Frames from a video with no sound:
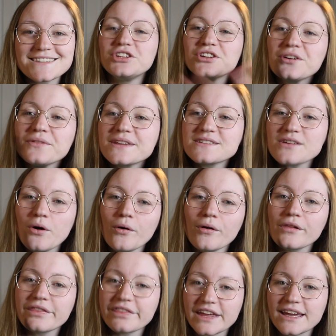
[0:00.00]
you know this
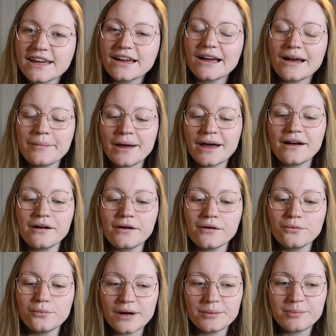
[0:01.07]
whole thing
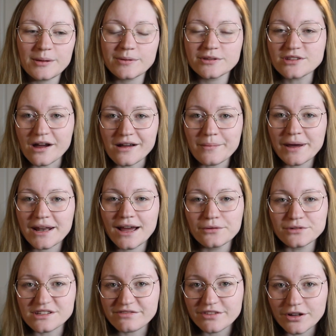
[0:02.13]
about when people talk about how
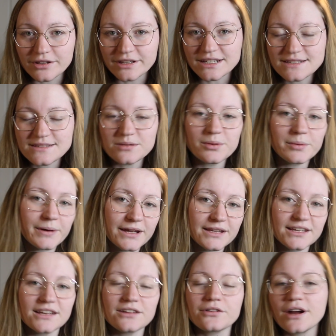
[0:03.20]
difficult it is to be
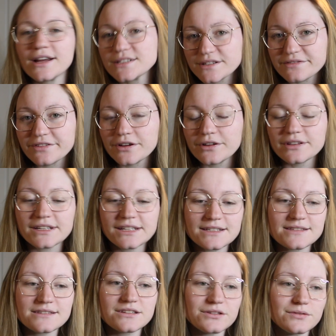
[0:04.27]
pregnant or how difficult it
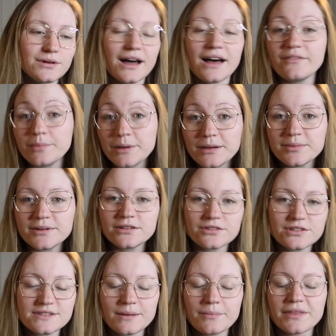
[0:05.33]
is to have a baby
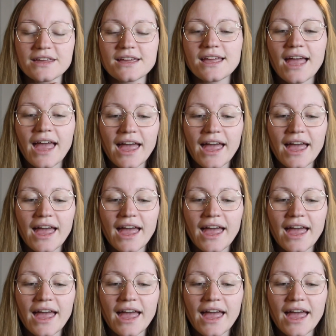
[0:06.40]
or something,